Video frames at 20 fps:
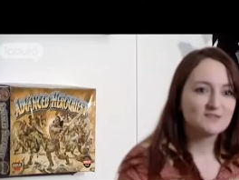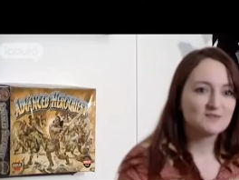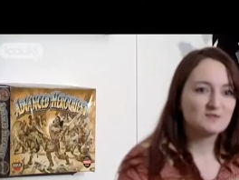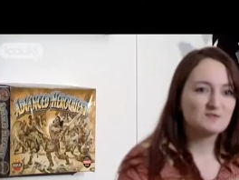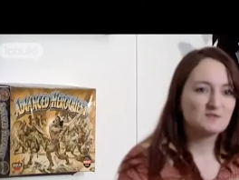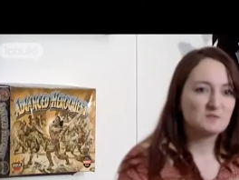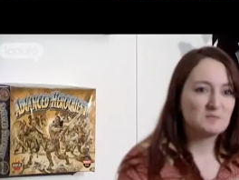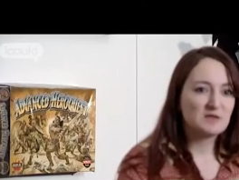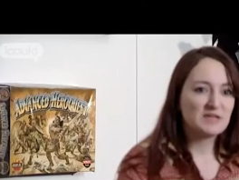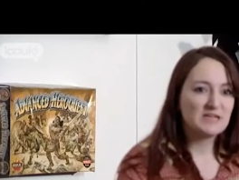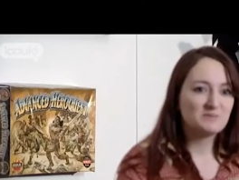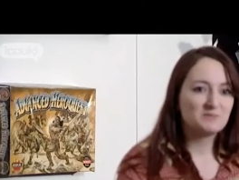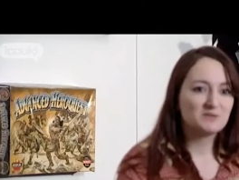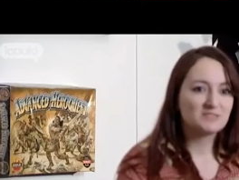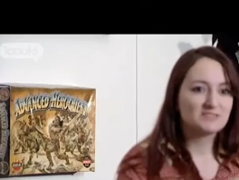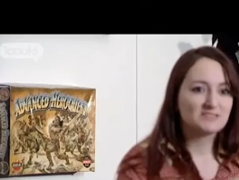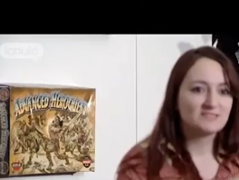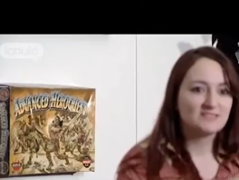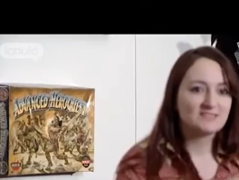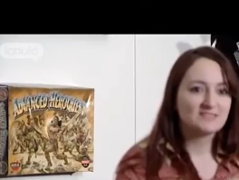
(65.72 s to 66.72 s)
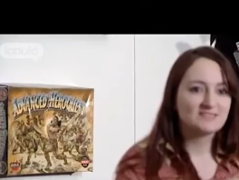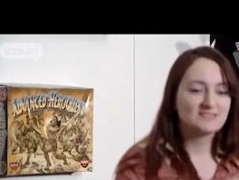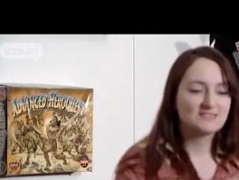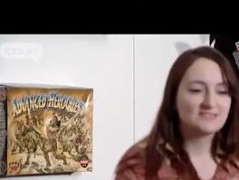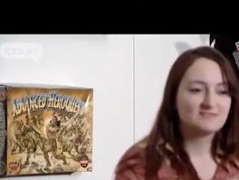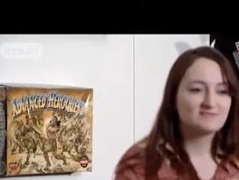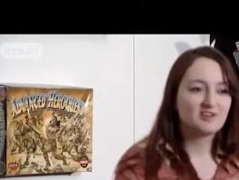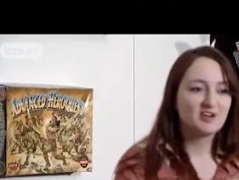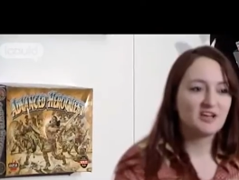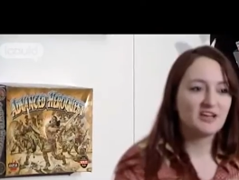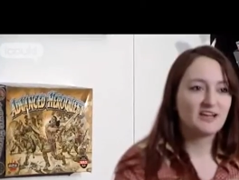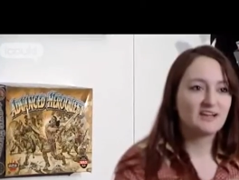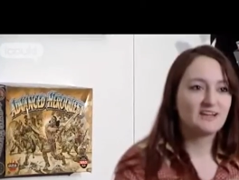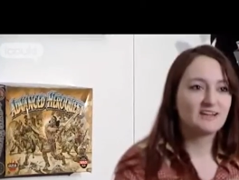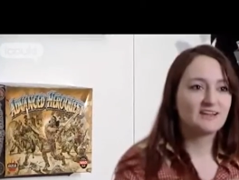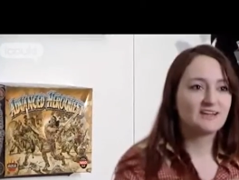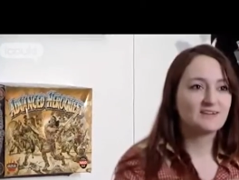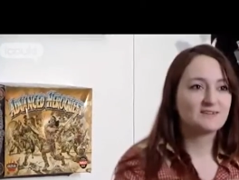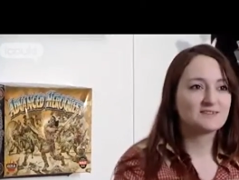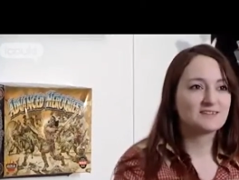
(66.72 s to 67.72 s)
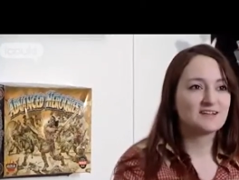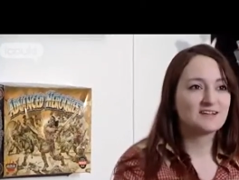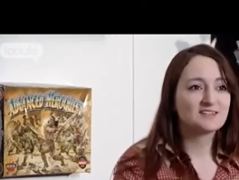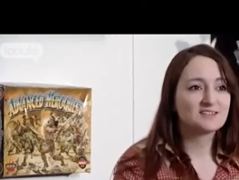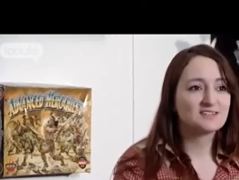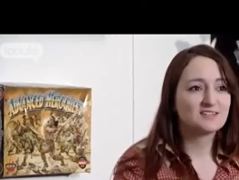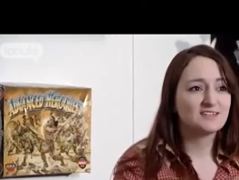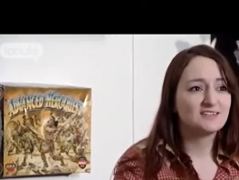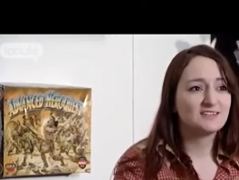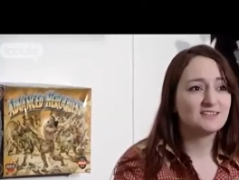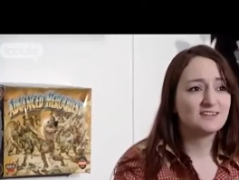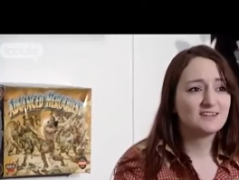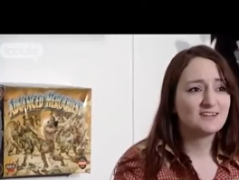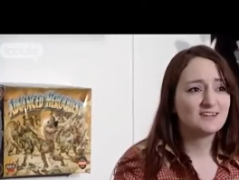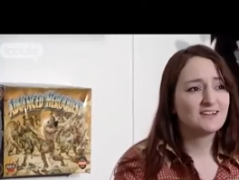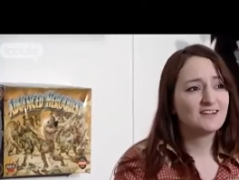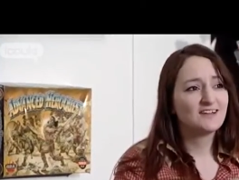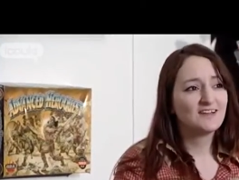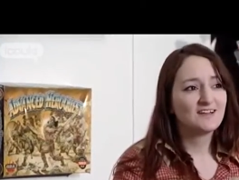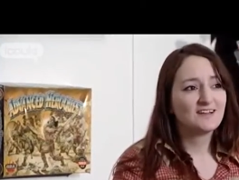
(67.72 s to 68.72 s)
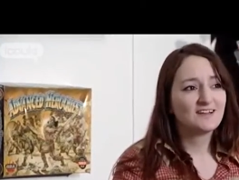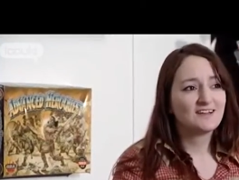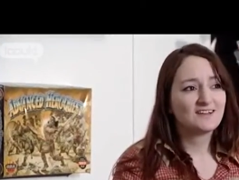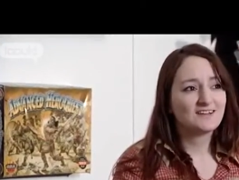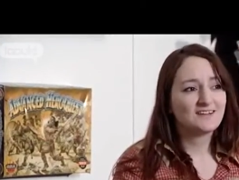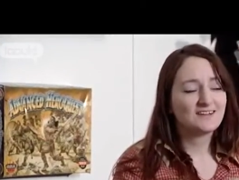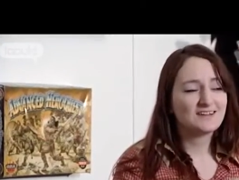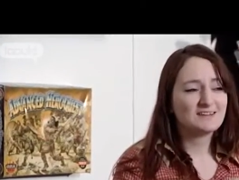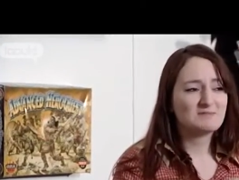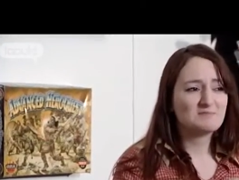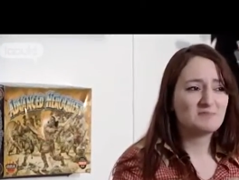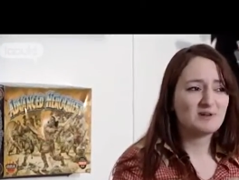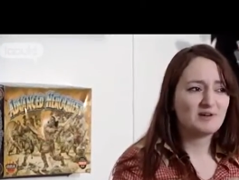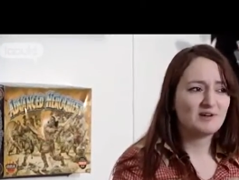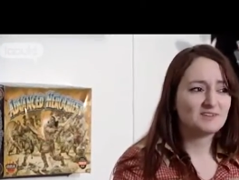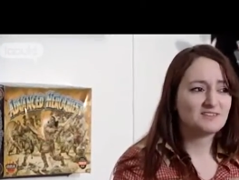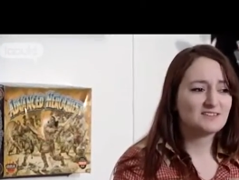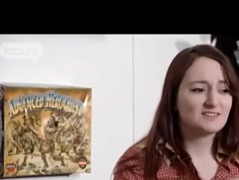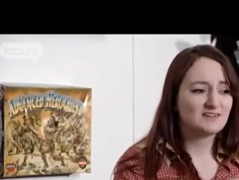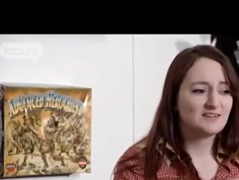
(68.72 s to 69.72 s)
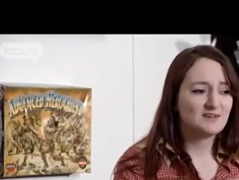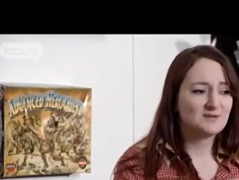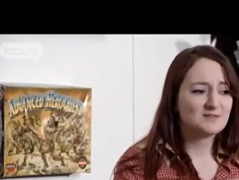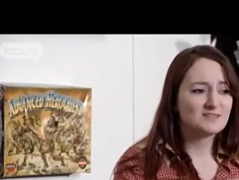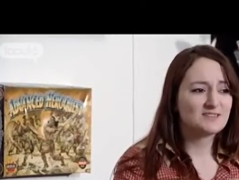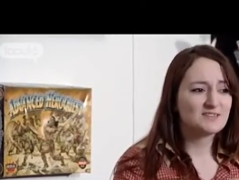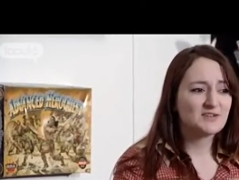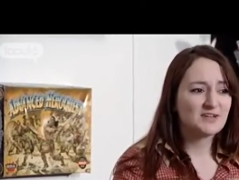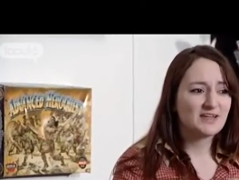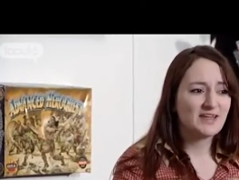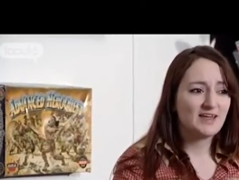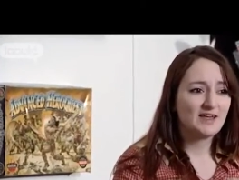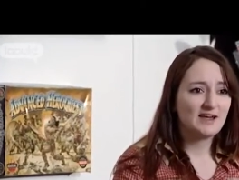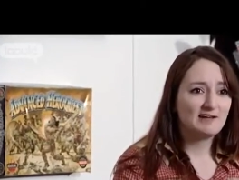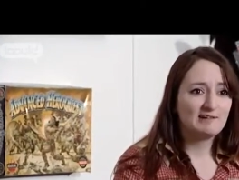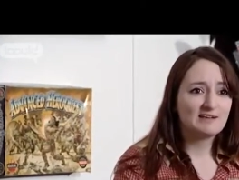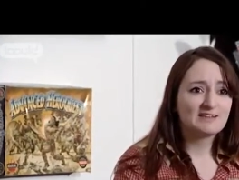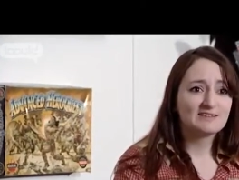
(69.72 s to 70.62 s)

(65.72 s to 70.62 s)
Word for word: sort of a mini business running. It was actually uh, though. it was doing hair